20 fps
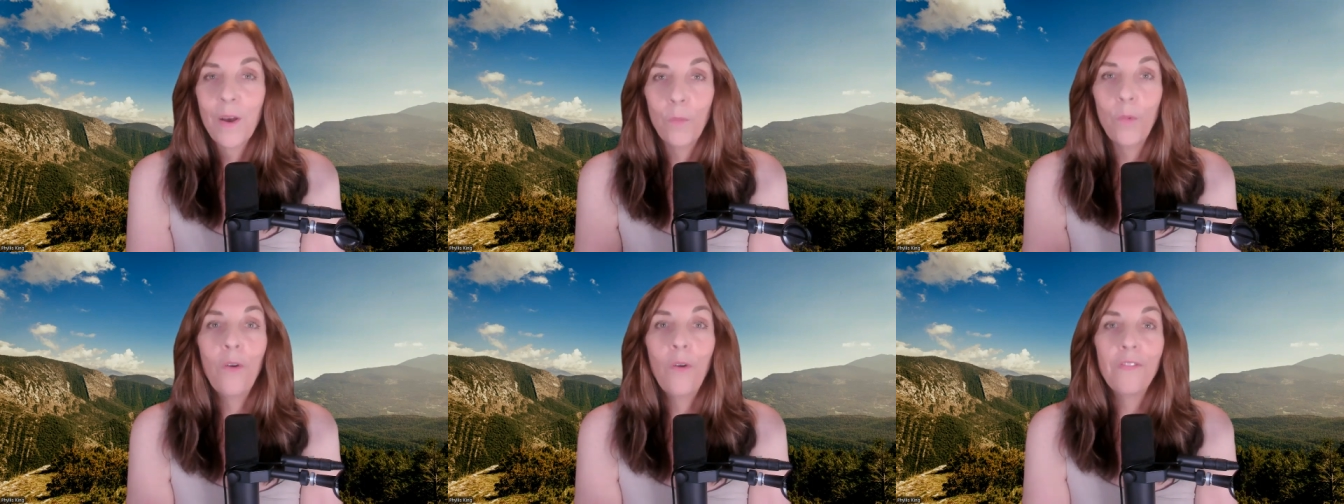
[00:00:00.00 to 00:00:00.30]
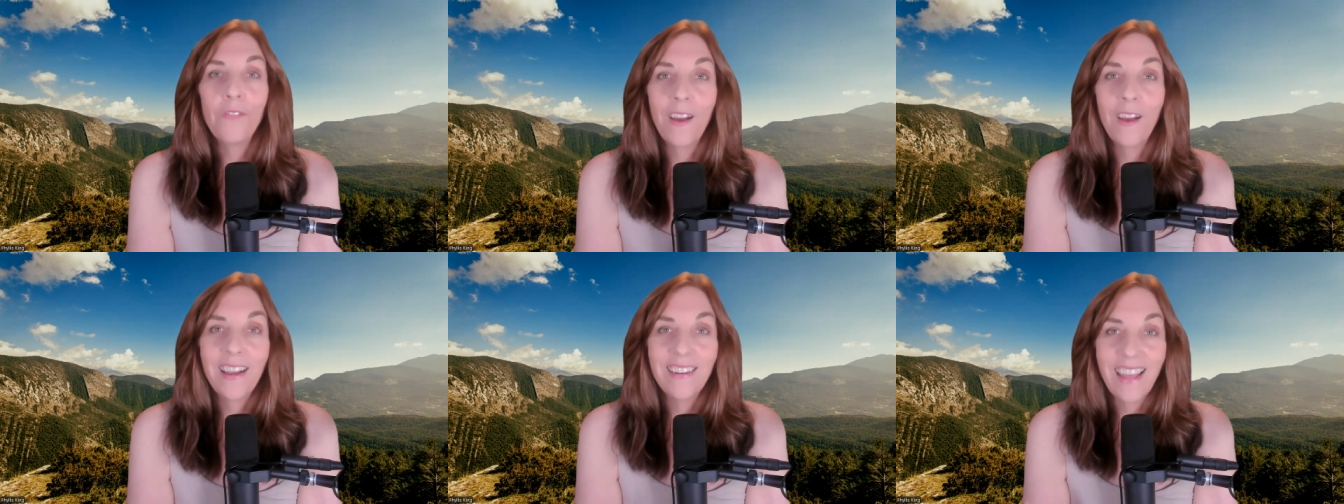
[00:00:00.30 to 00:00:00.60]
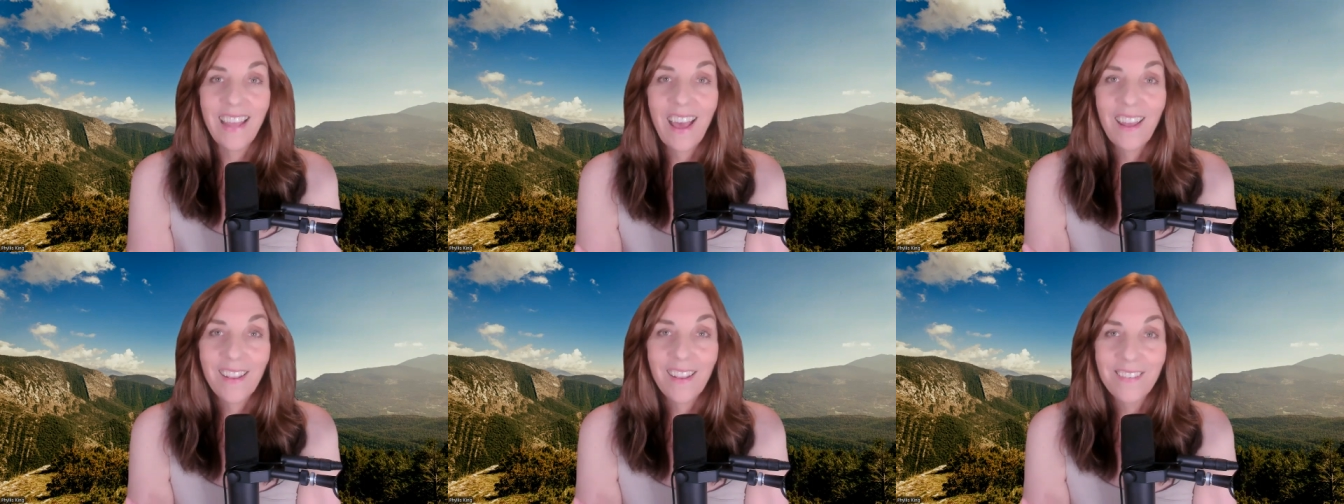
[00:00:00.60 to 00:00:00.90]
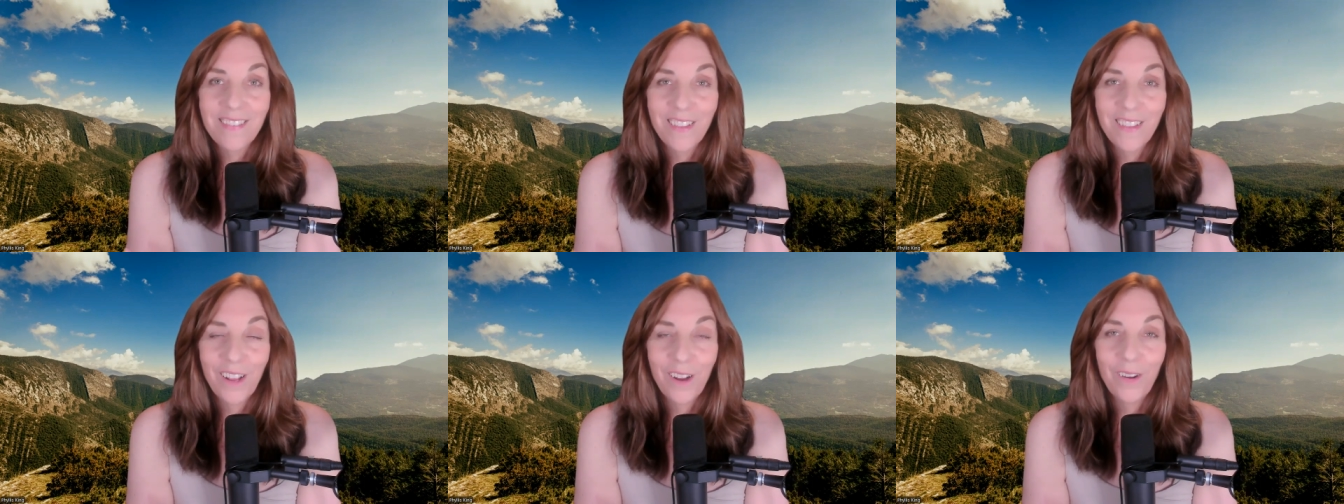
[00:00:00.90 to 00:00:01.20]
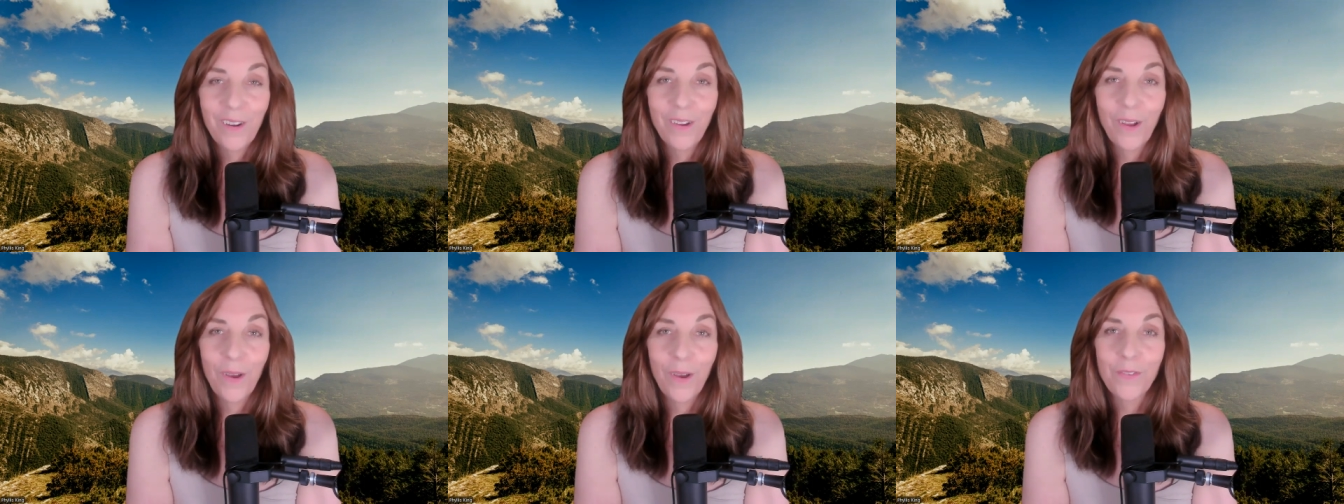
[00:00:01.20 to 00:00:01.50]
We'll find out as the
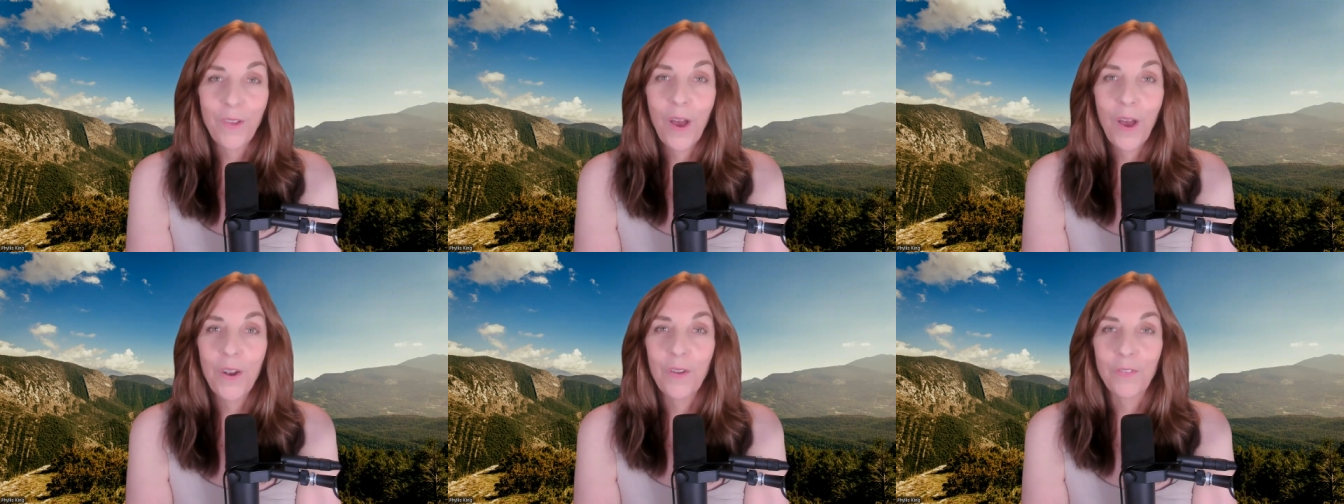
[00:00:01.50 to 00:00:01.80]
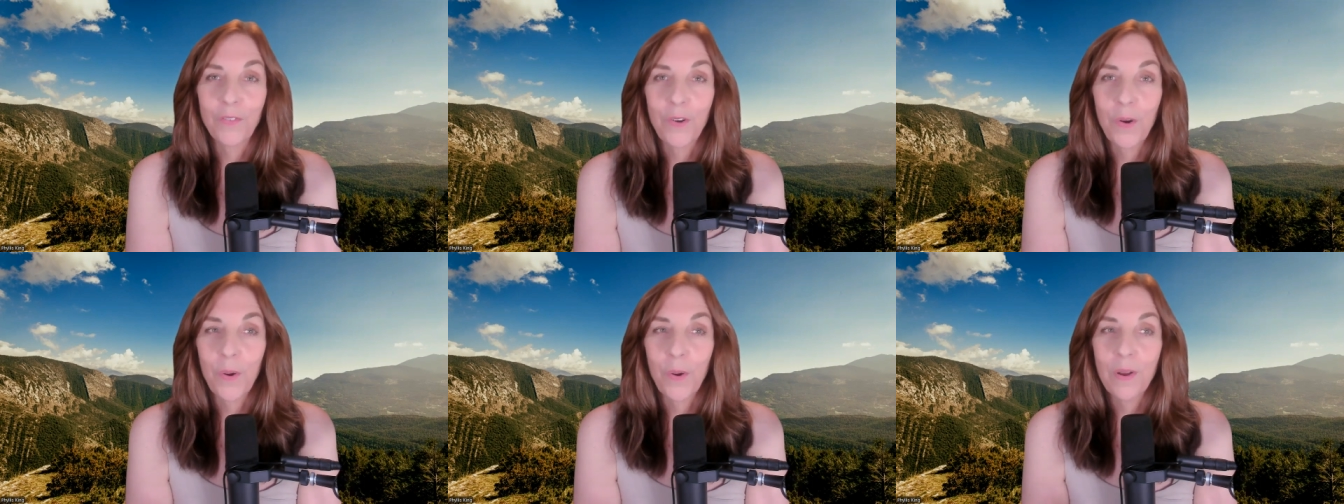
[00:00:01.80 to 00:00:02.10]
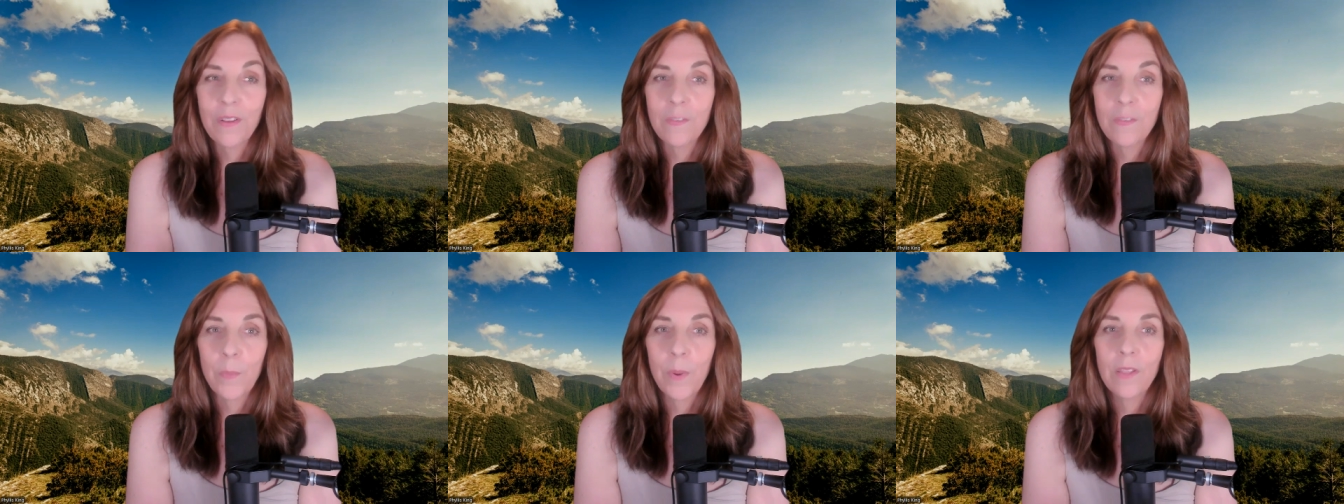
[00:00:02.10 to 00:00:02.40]
year goes on, of course,